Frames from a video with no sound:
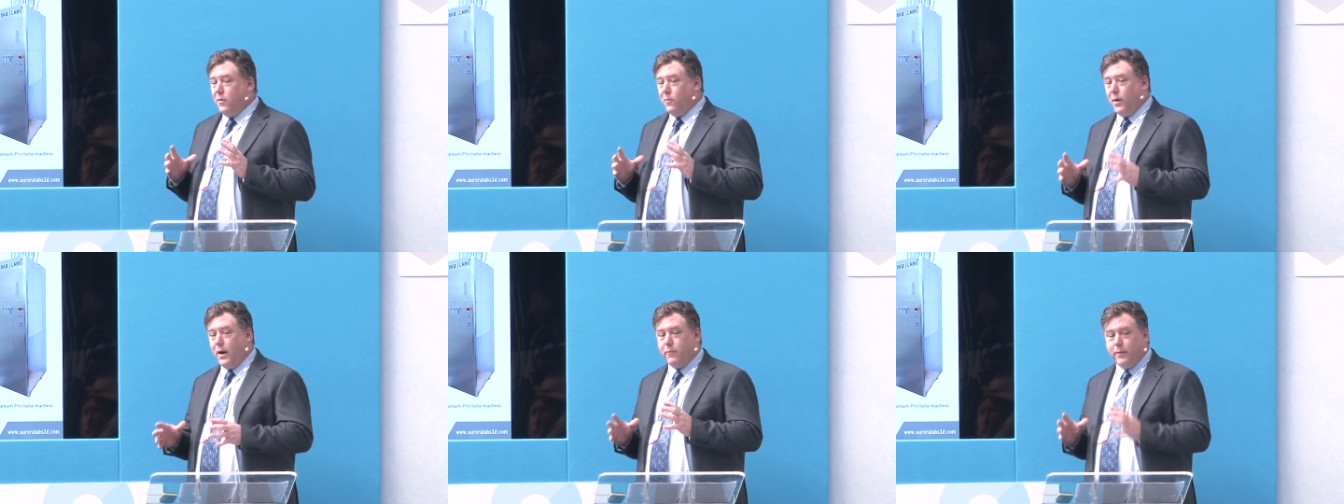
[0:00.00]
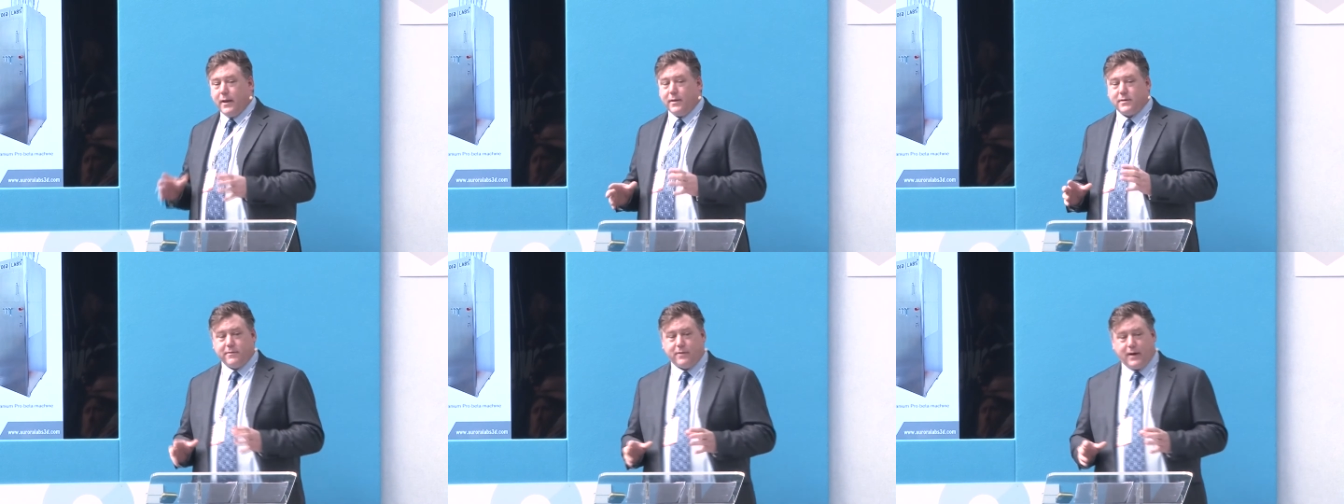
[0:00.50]
while
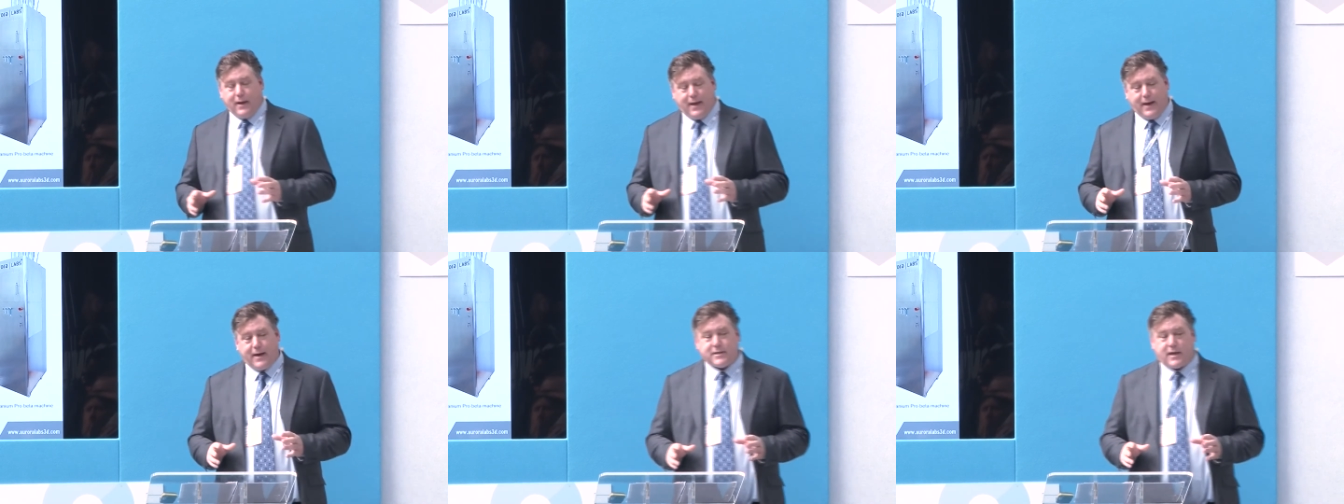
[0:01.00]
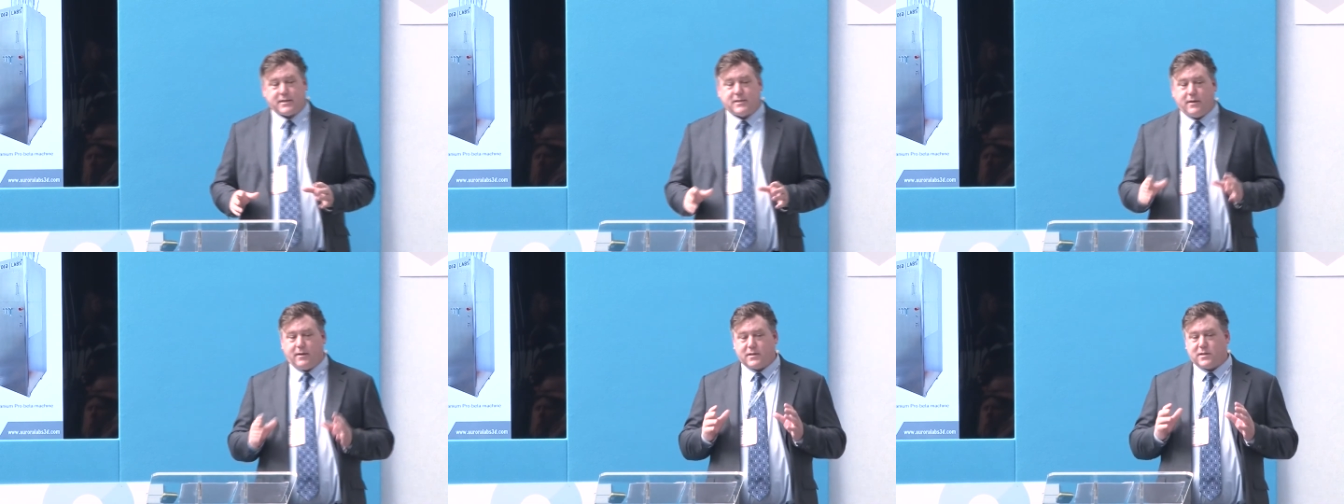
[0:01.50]
relatively large, are
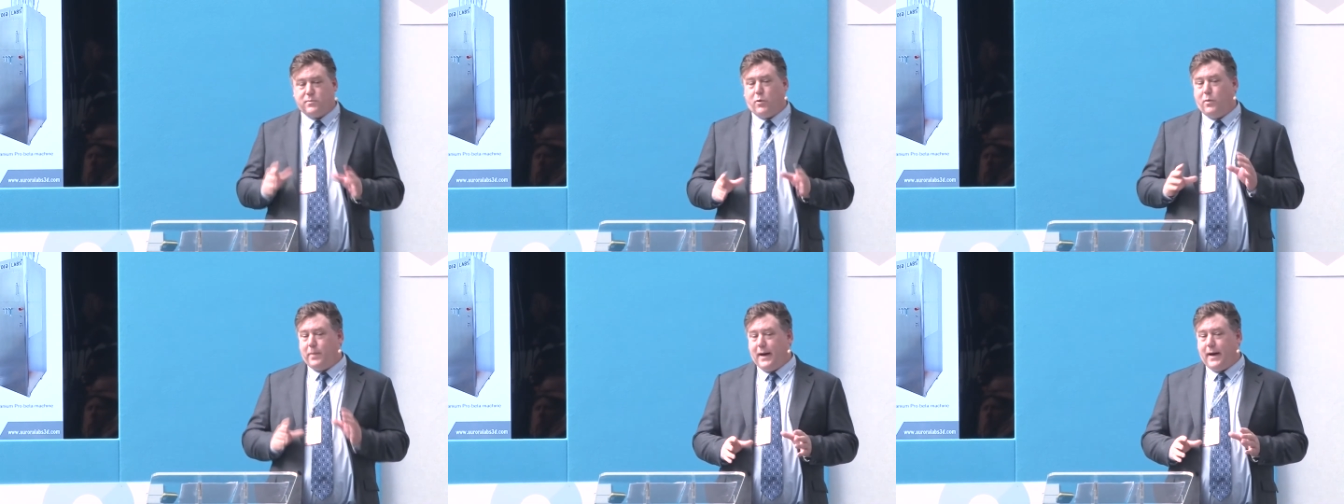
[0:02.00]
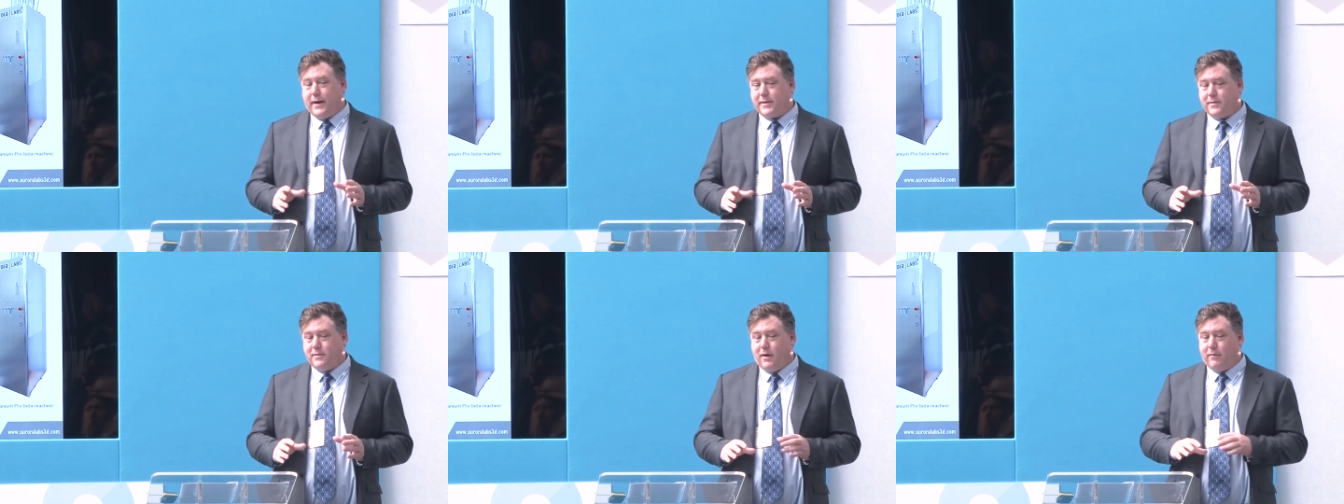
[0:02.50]
still a small part
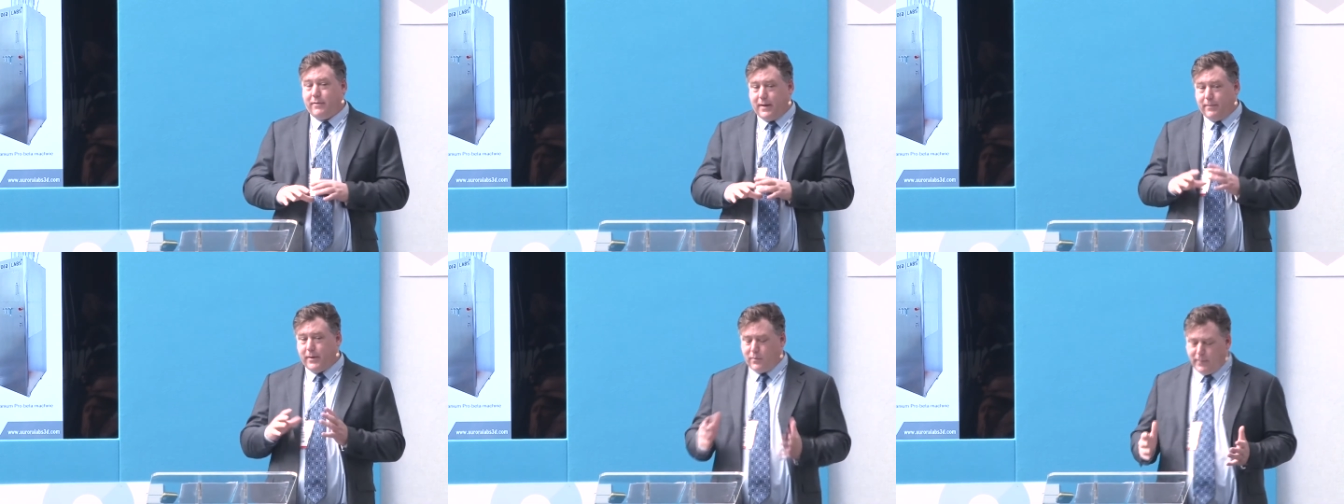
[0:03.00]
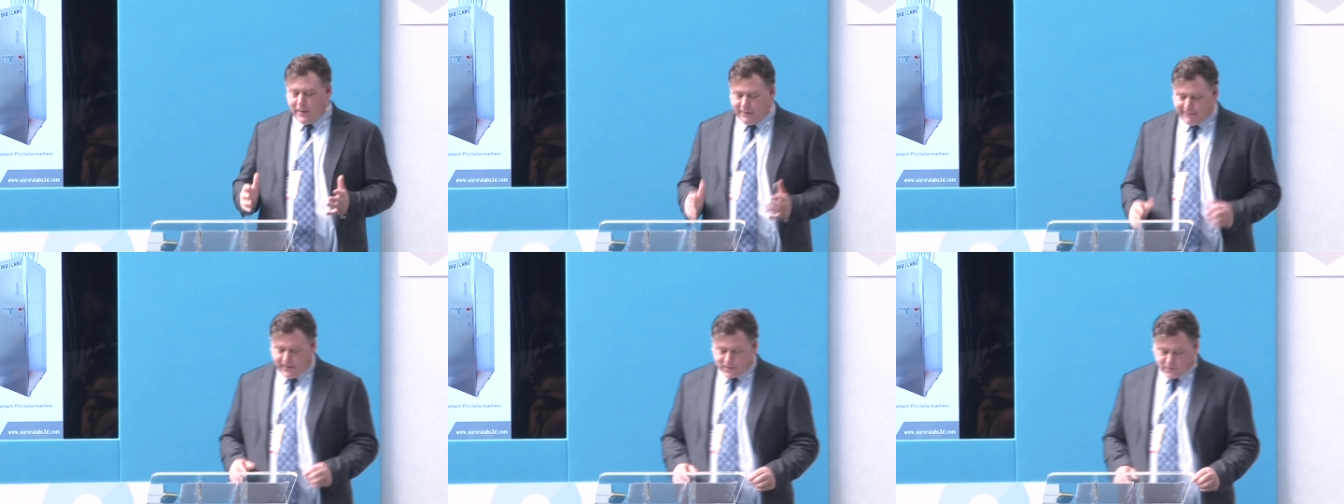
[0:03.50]
of that metal
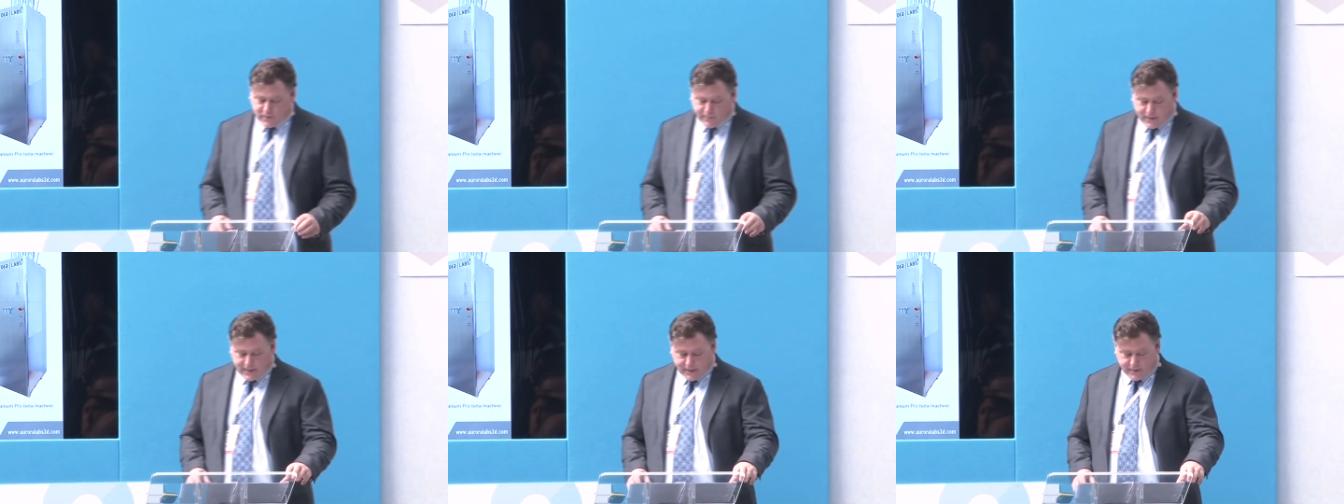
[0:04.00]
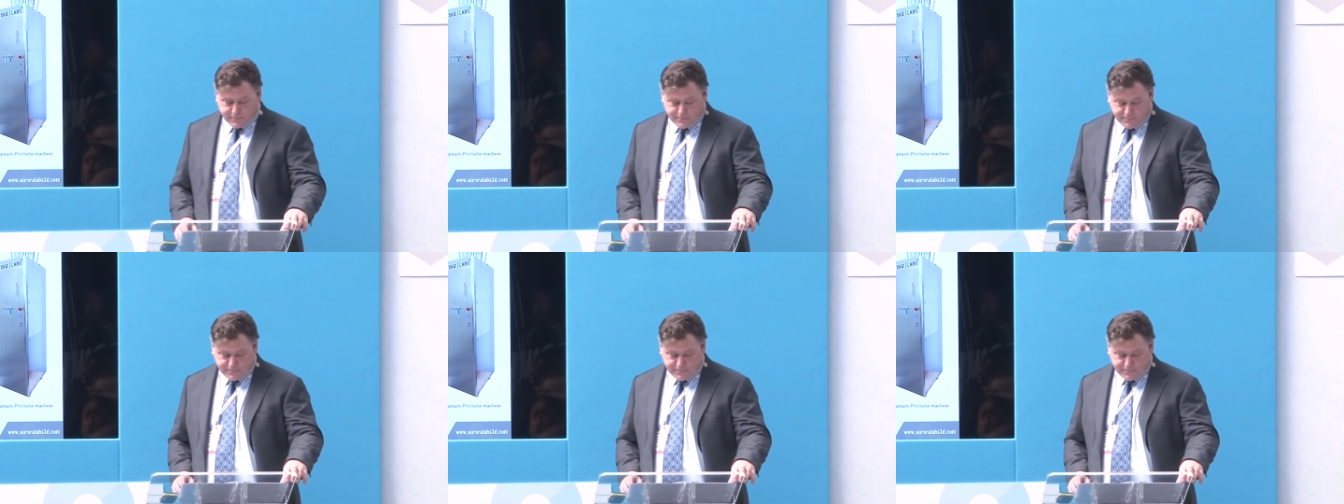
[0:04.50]
manufacturing market.